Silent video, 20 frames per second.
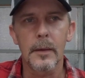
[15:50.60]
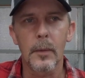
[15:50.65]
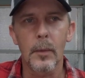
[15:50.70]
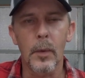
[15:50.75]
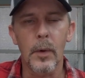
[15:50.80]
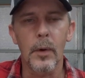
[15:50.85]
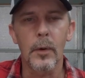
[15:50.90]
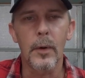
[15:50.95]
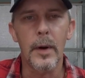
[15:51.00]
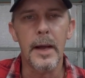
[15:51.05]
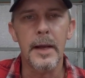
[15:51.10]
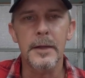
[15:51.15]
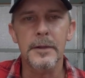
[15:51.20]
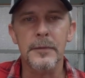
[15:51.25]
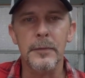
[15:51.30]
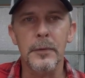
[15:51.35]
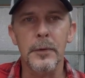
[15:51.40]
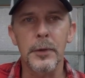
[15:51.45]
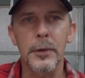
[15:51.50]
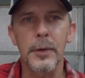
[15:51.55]
we're going to ask
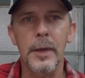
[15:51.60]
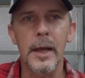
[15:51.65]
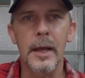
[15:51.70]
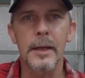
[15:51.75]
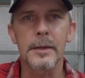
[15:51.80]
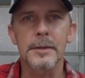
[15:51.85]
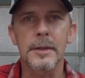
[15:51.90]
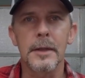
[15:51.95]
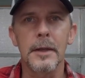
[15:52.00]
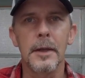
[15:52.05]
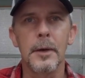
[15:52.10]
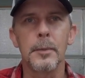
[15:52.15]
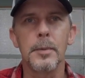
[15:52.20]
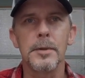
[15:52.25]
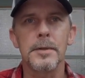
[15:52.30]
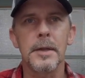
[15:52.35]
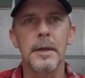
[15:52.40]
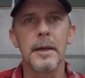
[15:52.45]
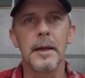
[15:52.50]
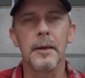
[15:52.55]
for you guys to help
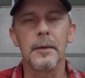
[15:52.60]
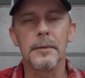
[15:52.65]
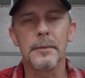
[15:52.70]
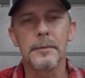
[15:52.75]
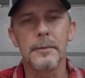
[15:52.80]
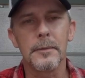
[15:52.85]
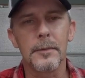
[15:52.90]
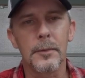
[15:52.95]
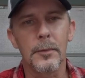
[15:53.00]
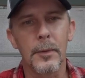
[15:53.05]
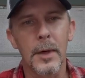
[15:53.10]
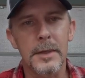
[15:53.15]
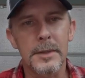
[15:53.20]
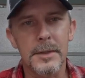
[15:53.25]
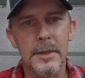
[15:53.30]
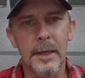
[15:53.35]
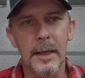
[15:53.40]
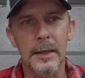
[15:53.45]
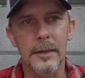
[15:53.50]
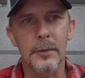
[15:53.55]
us out. Reach
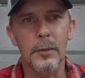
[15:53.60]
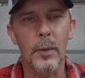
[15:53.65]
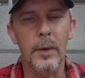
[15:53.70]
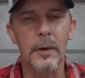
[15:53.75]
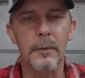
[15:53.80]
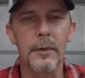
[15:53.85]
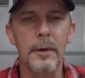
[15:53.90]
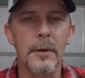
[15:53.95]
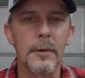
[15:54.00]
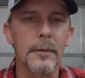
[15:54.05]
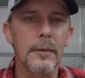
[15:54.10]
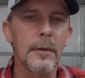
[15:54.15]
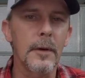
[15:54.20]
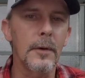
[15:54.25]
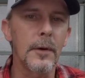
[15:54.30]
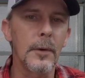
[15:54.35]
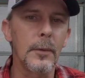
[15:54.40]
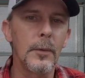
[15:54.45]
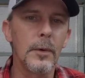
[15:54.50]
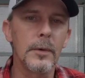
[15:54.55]
that
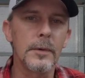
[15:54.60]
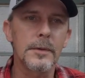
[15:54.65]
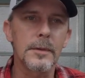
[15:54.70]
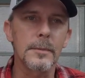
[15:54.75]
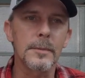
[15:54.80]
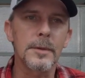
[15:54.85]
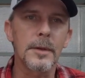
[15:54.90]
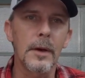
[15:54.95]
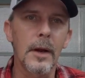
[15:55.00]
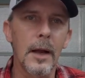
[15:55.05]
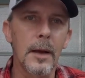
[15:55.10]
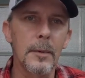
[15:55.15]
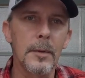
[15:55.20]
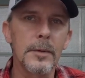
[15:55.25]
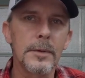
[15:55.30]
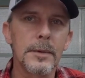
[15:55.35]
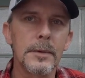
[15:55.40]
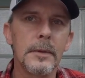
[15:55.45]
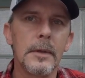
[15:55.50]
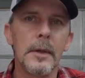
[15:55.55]
1,231
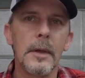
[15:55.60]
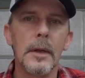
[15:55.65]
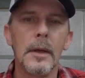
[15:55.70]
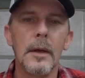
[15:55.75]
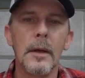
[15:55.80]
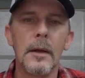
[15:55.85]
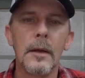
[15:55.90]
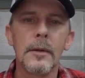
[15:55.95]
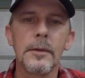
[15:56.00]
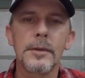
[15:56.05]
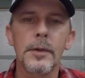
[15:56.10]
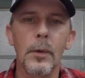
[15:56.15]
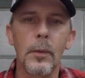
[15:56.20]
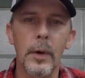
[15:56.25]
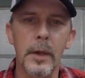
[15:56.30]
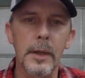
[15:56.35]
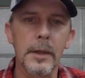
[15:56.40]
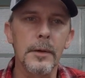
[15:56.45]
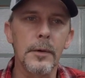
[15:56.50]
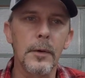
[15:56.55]
subscribers so
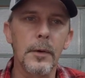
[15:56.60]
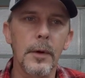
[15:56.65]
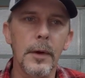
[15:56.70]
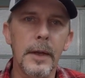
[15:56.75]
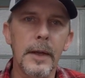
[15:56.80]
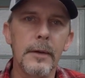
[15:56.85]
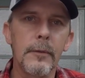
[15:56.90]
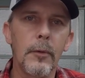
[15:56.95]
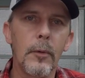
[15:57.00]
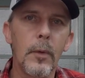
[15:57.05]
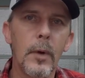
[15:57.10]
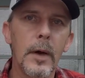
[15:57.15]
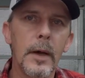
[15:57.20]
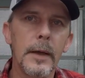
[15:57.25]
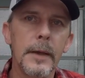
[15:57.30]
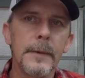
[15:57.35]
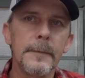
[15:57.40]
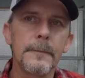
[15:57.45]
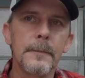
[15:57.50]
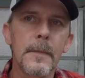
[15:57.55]
we can do our
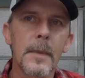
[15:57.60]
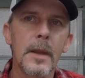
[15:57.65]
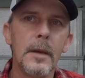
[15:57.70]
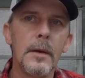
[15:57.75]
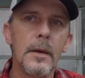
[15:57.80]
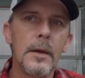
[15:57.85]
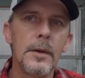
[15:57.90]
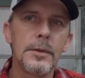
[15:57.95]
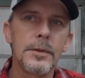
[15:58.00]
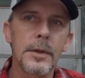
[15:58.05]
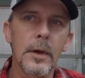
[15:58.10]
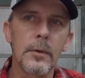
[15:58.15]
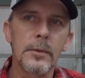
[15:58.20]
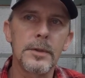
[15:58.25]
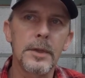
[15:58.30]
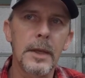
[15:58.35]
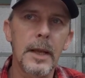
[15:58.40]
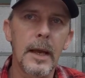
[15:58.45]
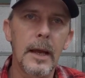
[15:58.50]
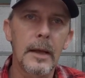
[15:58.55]
giveaway. Showed
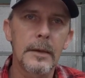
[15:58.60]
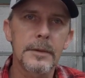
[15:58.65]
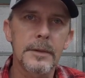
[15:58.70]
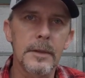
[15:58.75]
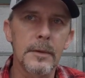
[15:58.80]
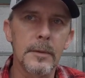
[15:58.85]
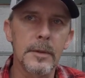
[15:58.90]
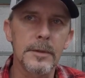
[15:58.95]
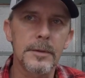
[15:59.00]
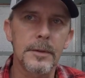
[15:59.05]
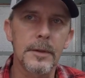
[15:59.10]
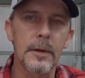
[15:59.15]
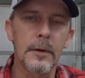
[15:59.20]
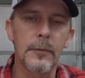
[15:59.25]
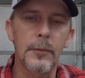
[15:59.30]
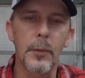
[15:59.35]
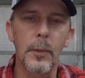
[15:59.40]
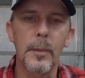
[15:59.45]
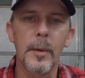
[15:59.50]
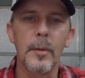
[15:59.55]
you guys some of the
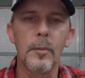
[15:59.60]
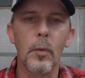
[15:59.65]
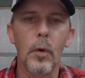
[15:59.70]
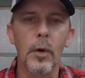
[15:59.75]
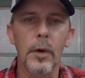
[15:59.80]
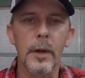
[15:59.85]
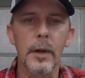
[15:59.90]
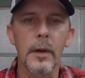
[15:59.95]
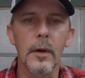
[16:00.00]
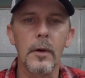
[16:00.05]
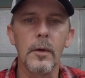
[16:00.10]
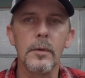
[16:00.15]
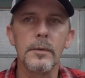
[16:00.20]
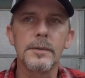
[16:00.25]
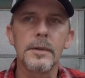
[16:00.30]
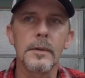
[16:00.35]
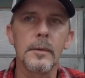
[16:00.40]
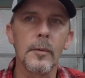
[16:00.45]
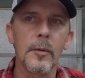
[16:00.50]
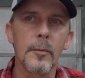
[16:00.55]
stuff we've been working on,
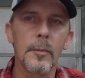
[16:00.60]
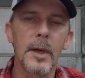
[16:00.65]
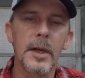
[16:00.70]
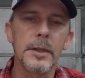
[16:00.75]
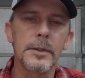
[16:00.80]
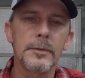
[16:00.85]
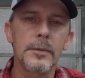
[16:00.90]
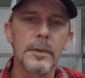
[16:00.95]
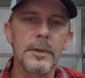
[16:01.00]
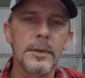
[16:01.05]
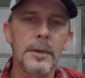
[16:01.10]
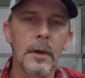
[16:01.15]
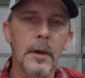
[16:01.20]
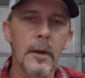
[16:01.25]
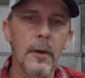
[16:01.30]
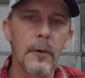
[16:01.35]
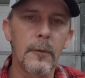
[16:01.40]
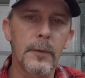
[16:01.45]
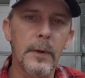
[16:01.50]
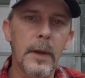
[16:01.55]
some of the baits we shot
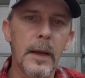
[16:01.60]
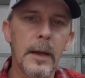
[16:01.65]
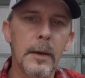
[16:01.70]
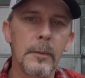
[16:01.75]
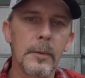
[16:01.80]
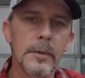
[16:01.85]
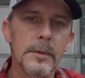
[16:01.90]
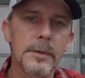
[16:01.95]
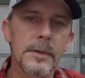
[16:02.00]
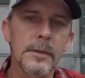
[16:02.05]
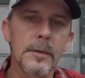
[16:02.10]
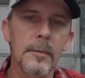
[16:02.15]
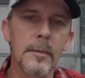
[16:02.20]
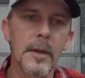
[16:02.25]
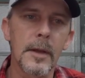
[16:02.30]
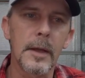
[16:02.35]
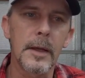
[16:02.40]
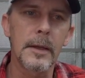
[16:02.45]
off camera, and some of the